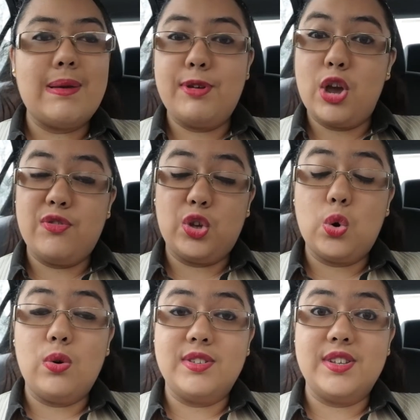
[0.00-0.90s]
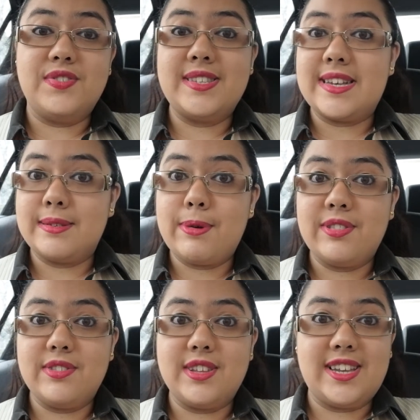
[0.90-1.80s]
maybe over the course of 6
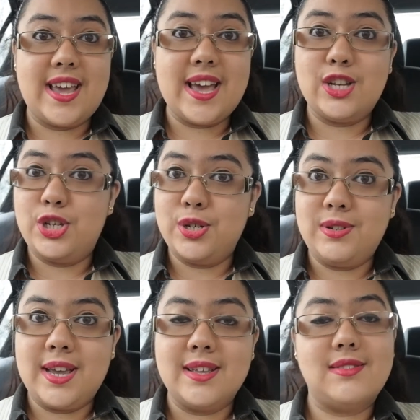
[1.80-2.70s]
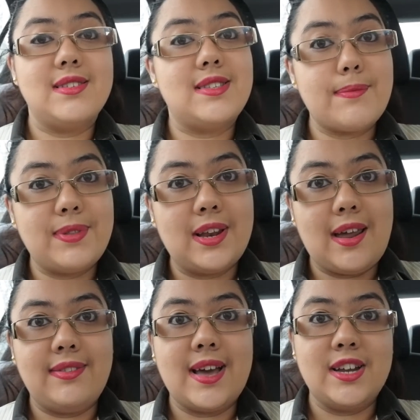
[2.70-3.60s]
months, a year, 2 years, something
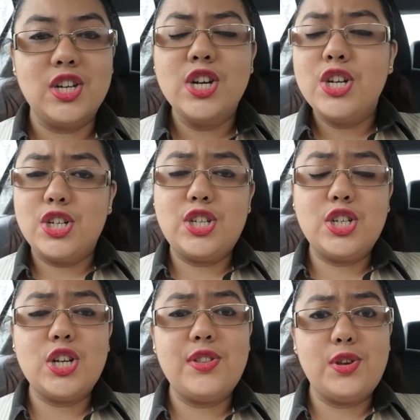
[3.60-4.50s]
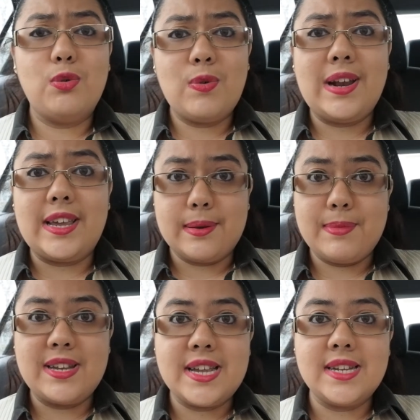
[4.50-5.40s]
like that, just to show that you're really
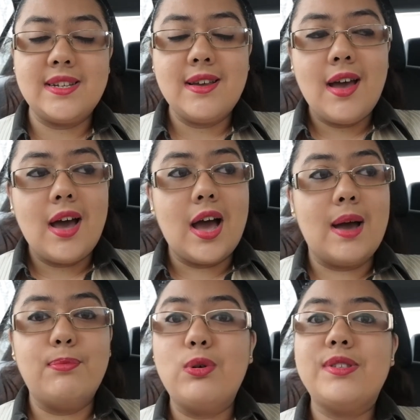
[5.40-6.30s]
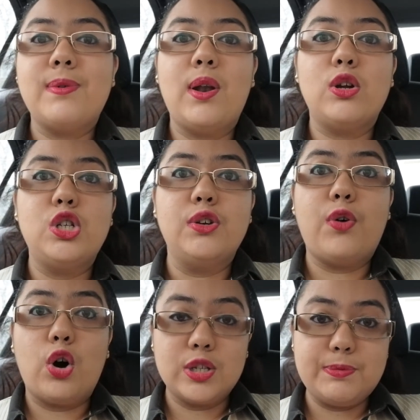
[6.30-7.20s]
committed. But also a lot
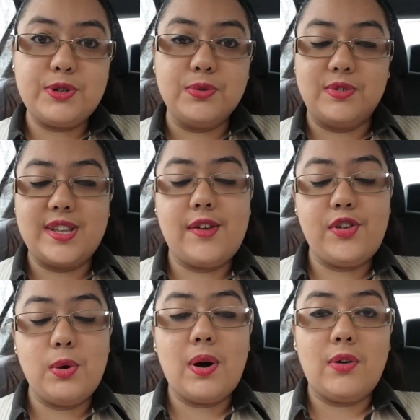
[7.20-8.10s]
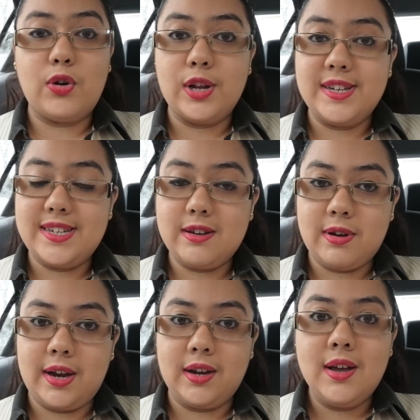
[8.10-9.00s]
of hospitals, if you are
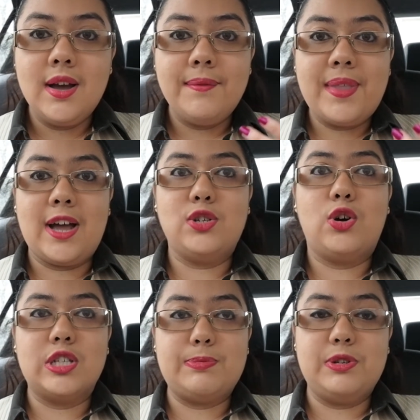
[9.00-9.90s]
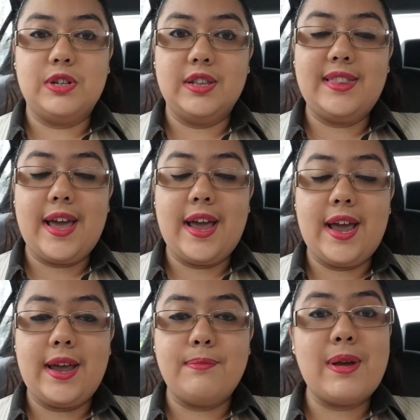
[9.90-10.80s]
volunteering at a hospital,
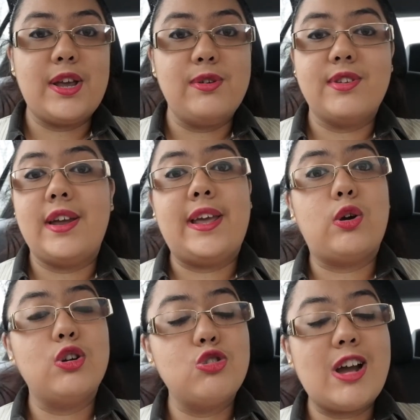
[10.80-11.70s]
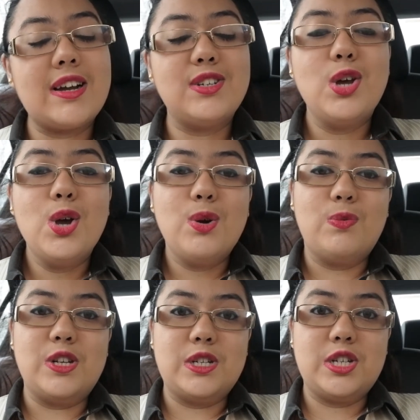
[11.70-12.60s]
they make you sign a contract
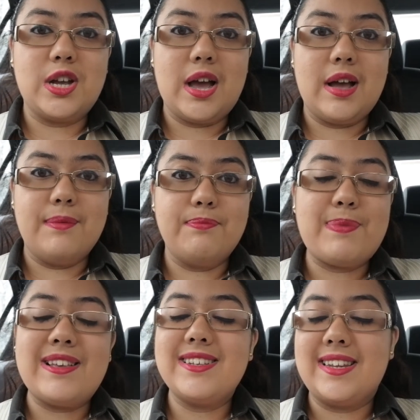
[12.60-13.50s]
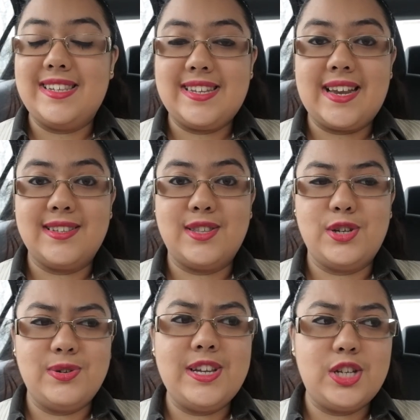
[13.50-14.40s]
which basically states
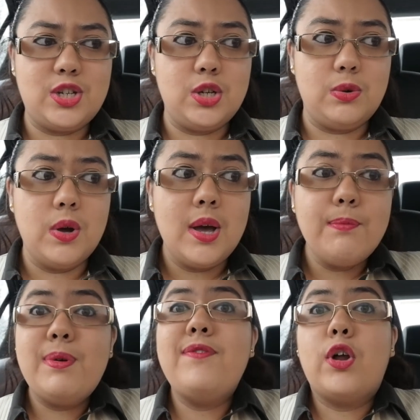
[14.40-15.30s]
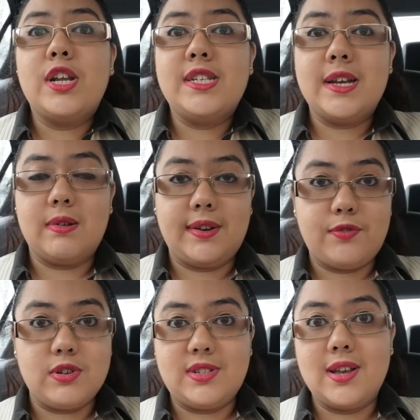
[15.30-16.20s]
that you need to be volunteering
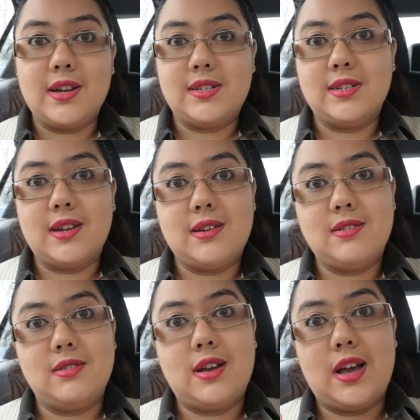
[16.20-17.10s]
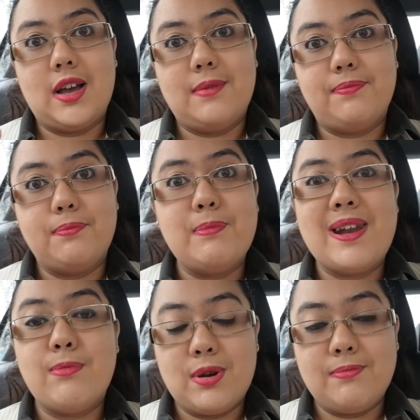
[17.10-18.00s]
for a certain
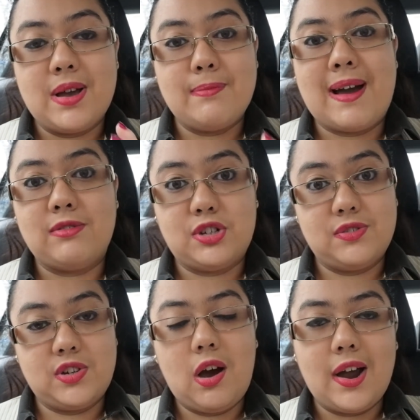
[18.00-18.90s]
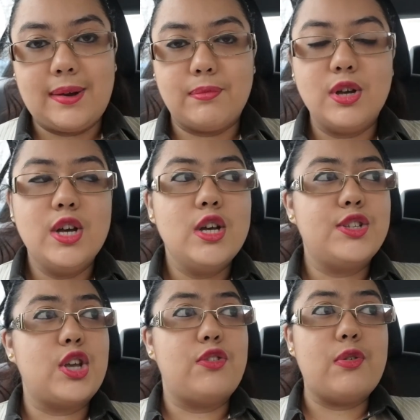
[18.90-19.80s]
minimum amount of time.
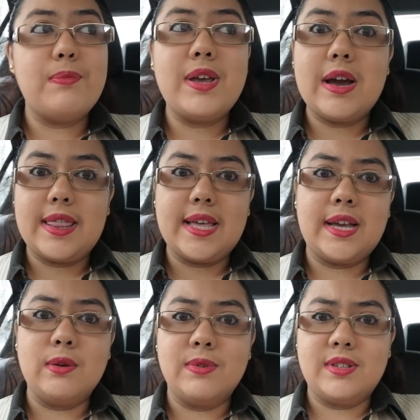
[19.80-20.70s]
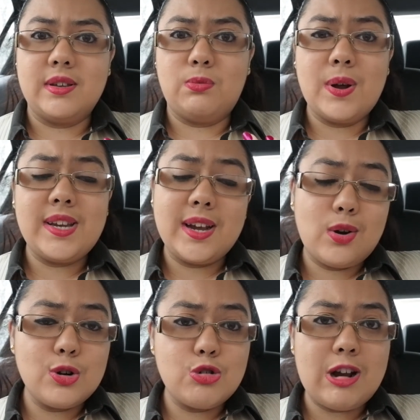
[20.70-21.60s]
So for me, I think it was a
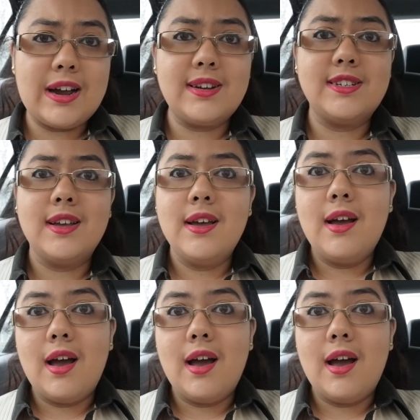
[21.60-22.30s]
1-year contract.